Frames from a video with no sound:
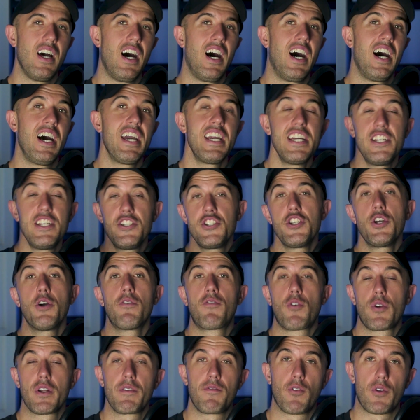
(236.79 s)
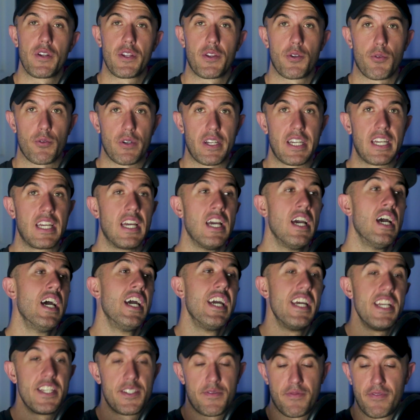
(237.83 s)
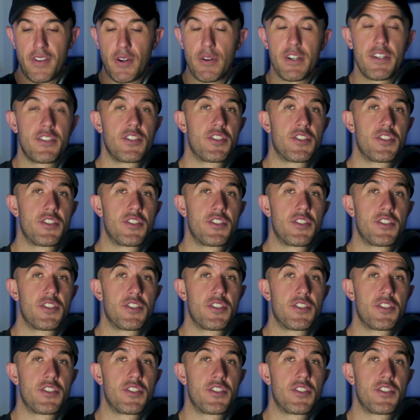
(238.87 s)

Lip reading: NGO 4043 is very